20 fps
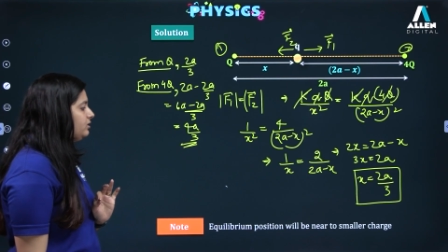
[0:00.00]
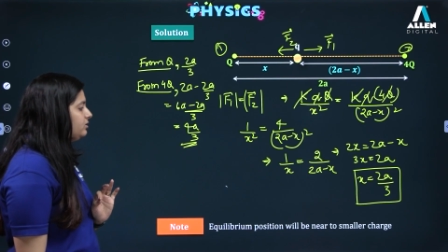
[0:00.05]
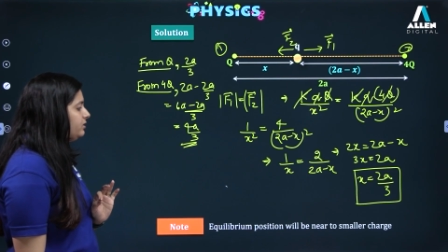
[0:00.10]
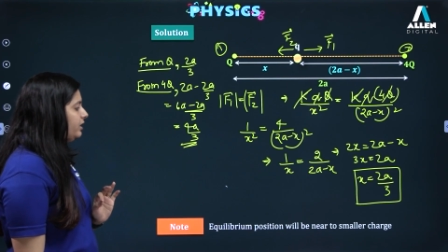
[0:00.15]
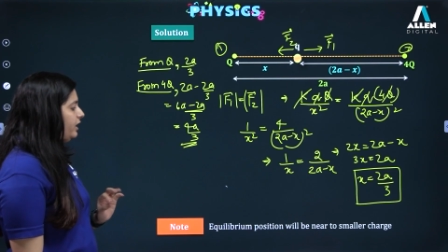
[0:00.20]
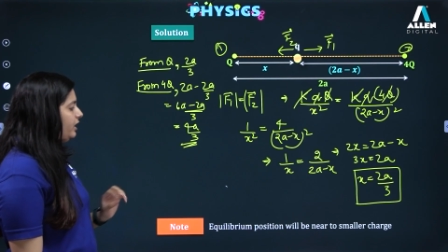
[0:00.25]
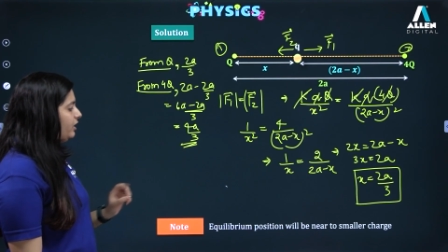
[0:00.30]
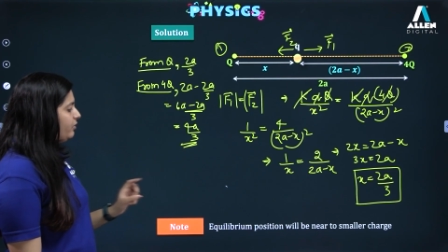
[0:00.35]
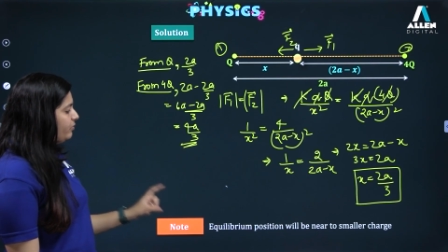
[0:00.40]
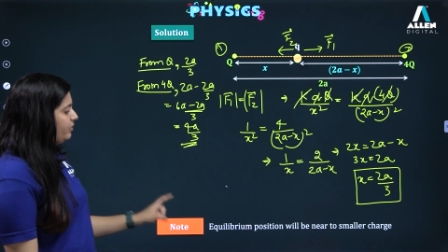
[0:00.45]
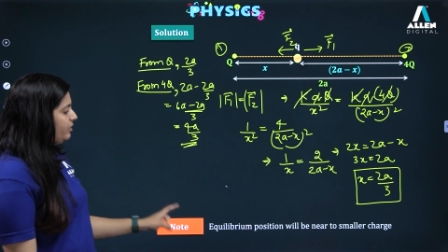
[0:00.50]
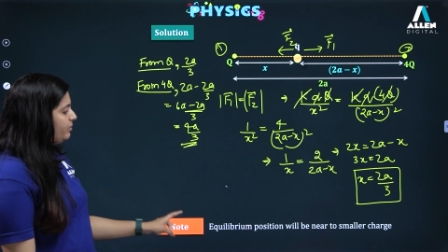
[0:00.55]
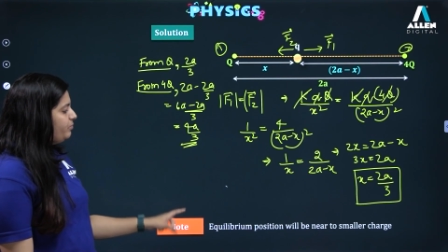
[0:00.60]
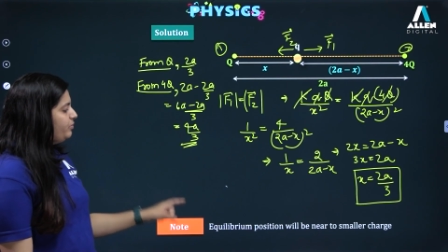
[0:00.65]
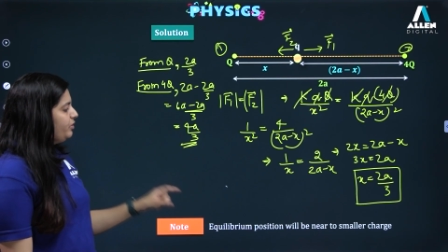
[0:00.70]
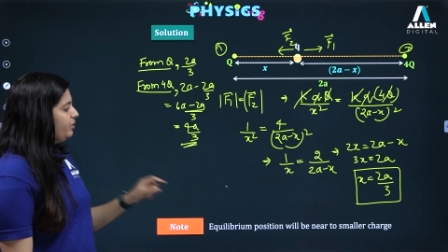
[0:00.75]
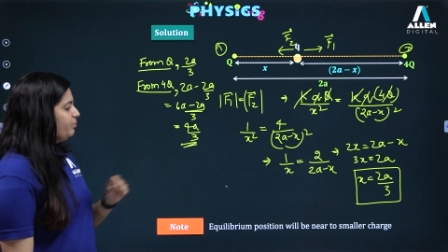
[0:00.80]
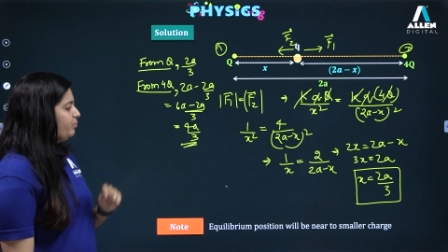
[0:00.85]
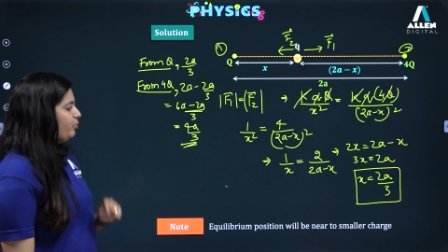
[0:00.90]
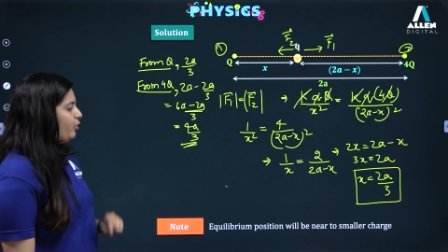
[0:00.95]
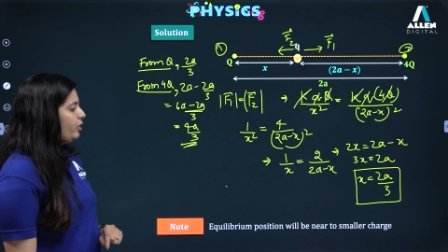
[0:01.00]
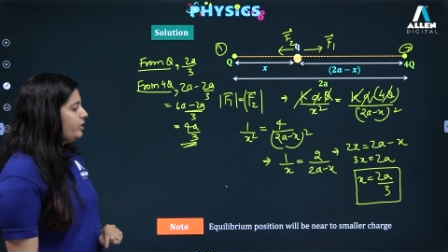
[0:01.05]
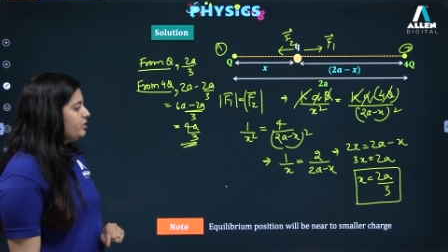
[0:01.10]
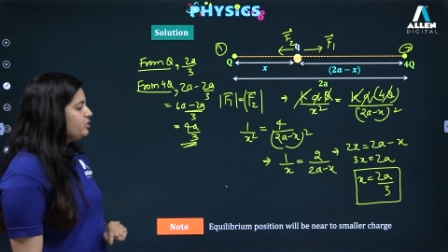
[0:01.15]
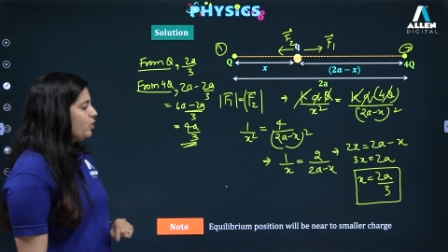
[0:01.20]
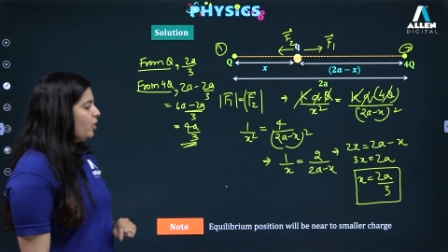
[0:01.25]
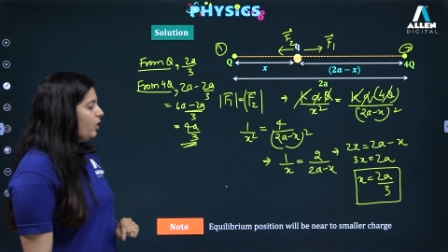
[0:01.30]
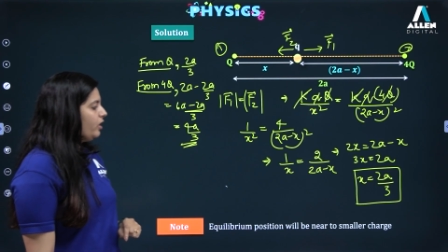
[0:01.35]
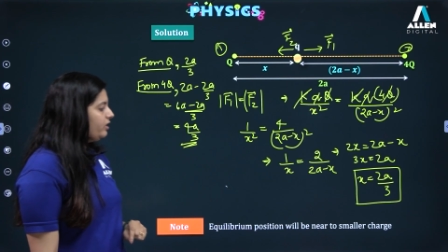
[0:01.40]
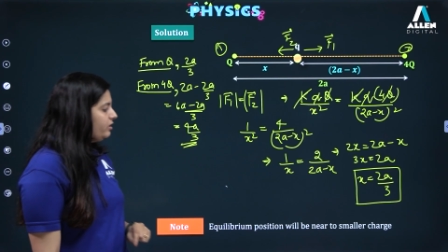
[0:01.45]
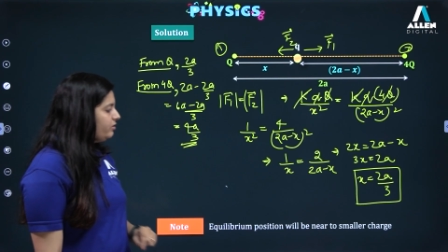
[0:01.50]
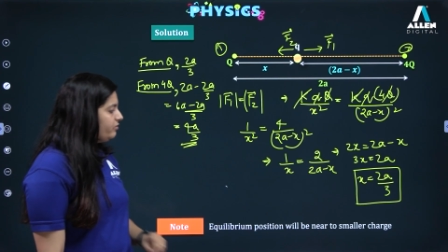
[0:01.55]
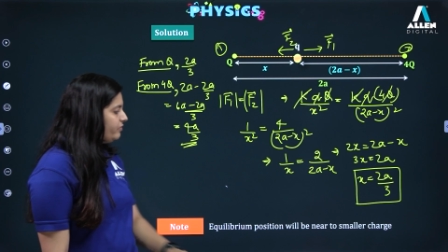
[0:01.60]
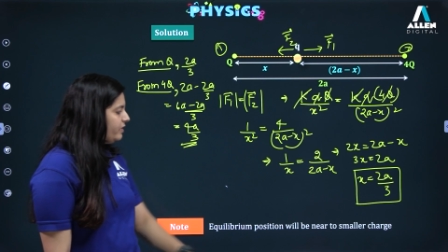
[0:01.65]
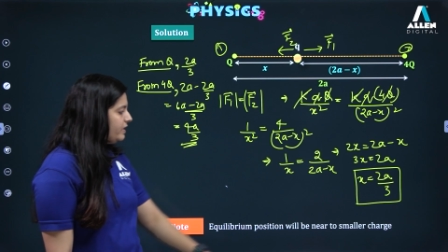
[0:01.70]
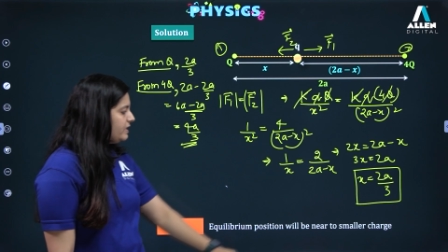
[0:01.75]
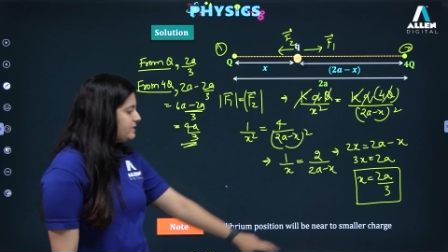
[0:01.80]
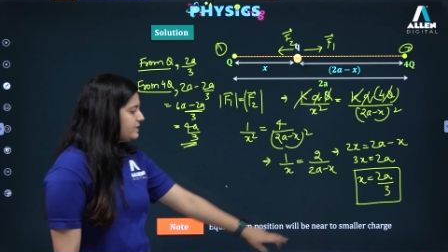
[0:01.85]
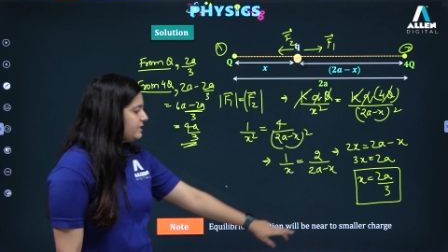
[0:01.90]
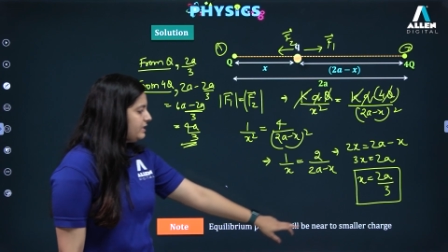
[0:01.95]
the equilibrium point
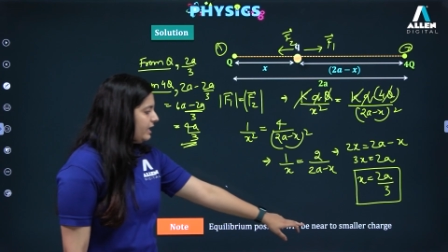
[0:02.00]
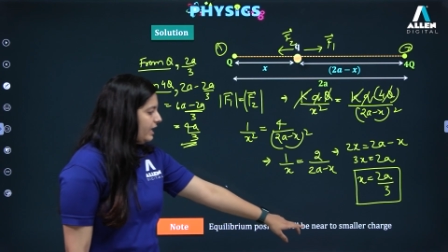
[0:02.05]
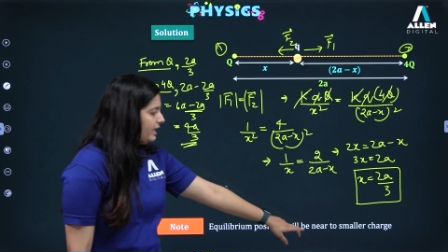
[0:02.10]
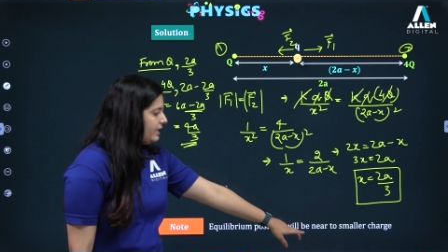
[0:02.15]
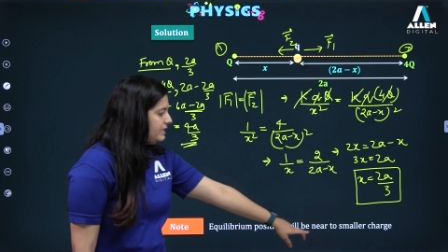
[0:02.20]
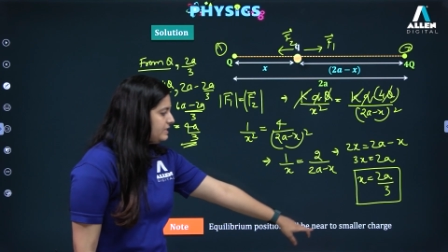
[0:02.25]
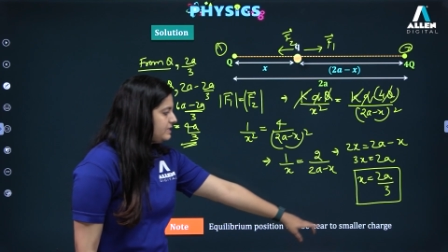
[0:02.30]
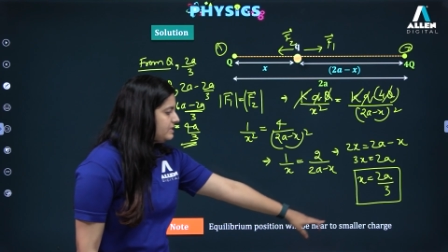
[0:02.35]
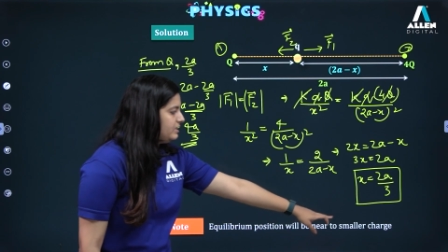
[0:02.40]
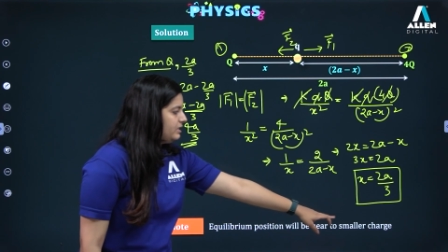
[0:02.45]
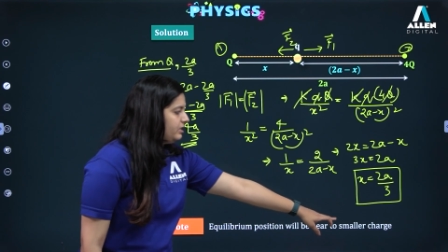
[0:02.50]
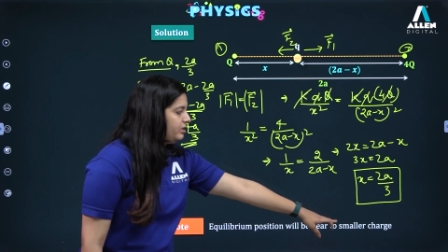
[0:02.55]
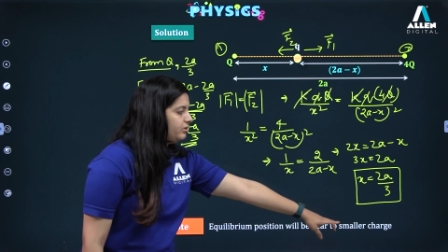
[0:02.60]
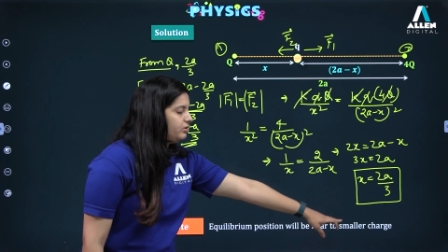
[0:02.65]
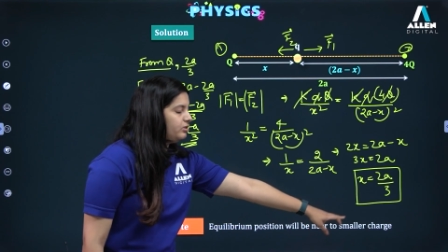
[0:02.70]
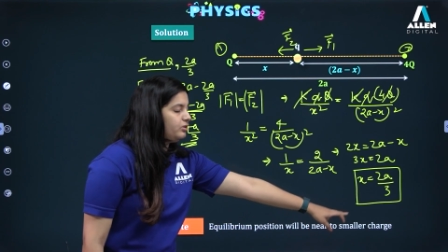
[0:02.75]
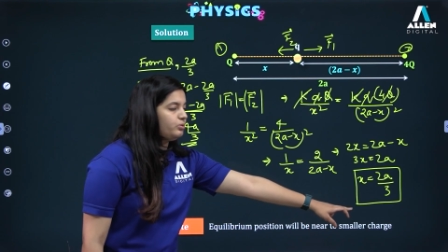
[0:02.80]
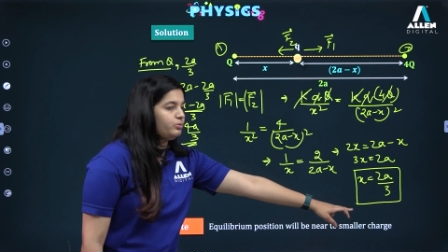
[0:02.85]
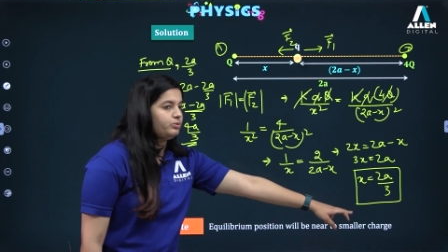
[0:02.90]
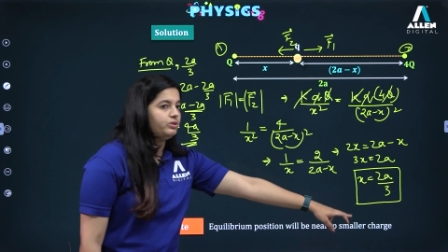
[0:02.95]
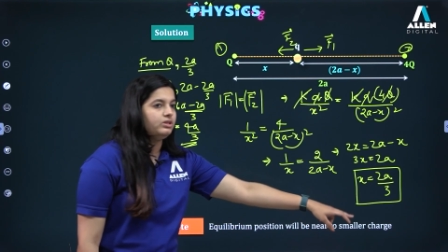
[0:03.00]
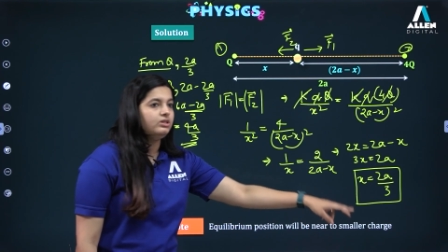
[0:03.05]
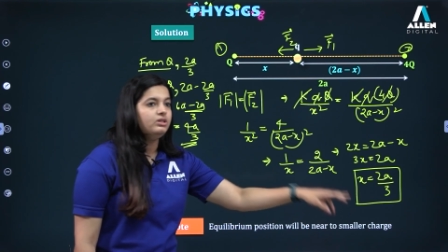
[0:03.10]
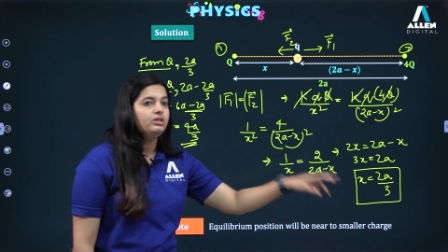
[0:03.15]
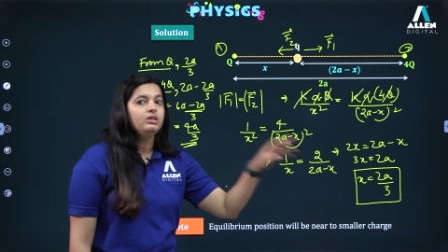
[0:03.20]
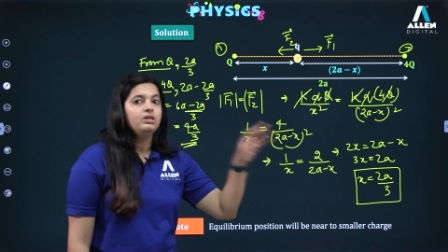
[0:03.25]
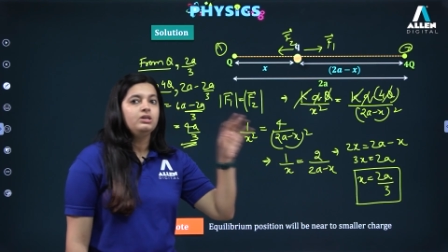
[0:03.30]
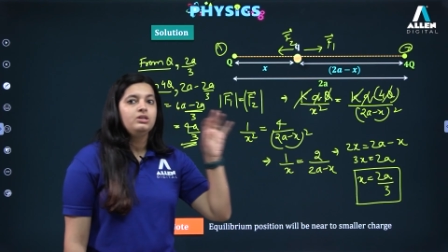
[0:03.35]
always lies near to the